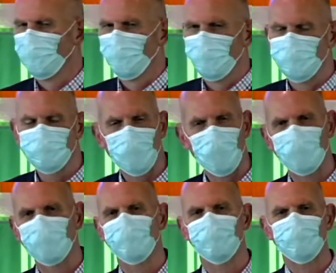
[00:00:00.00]

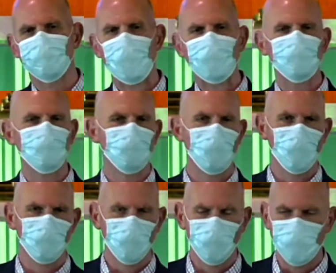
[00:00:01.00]
Italian
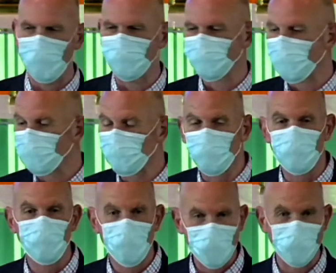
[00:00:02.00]
statuary, and there were
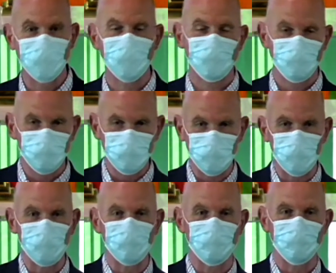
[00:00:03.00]
men in
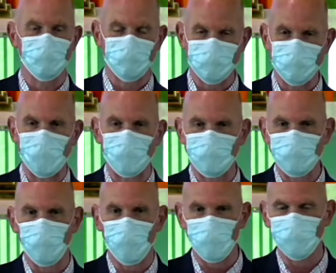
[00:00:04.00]
suits
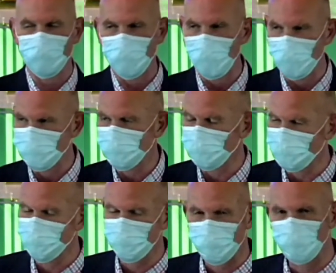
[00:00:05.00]
standing on the edge of the
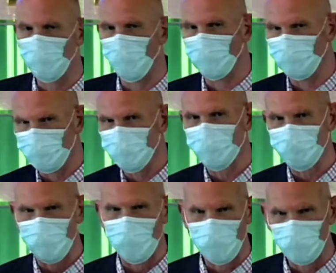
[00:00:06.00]
seawall
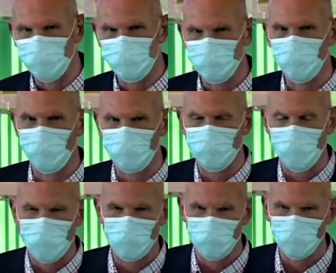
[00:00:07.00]
looking out while we
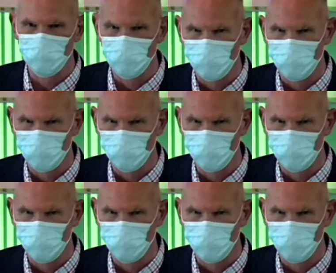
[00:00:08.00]
had our pool